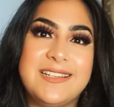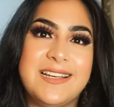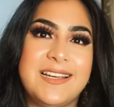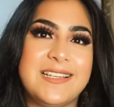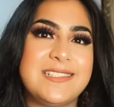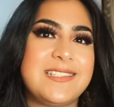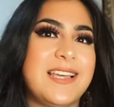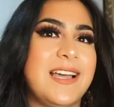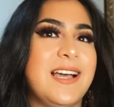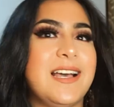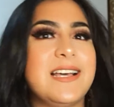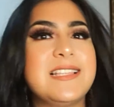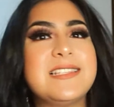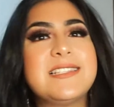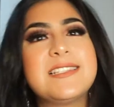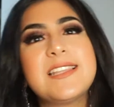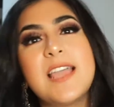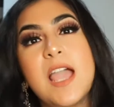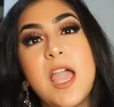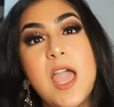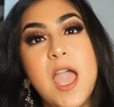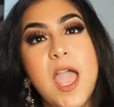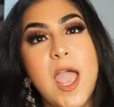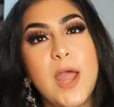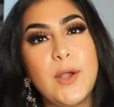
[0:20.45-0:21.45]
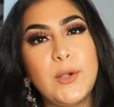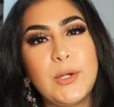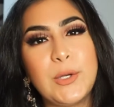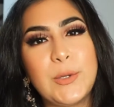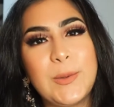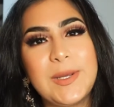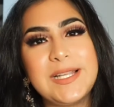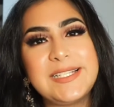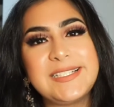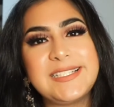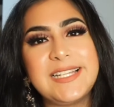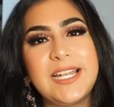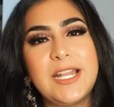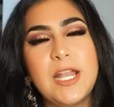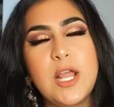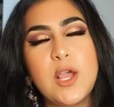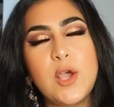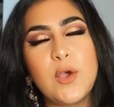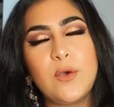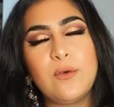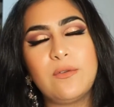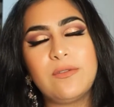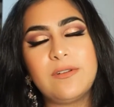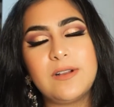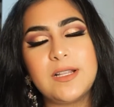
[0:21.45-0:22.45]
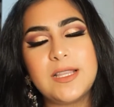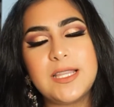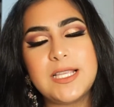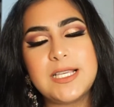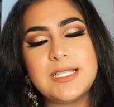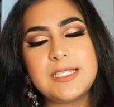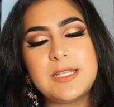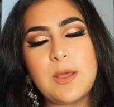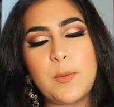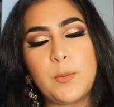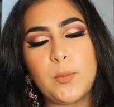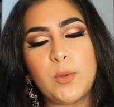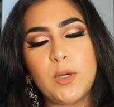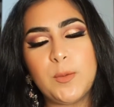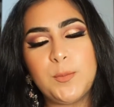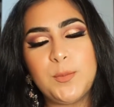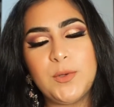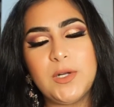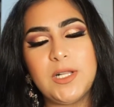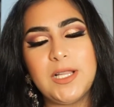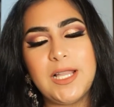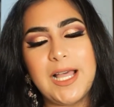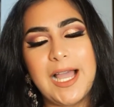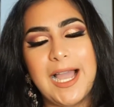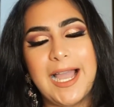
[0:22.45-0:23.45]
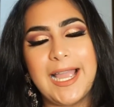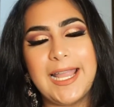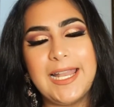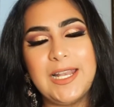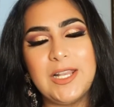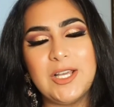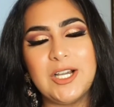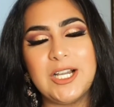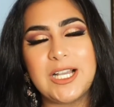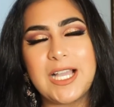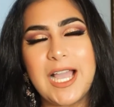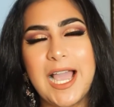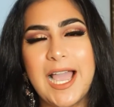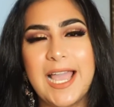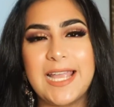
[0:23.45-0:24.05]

You guys asked and requested for this purple eye look.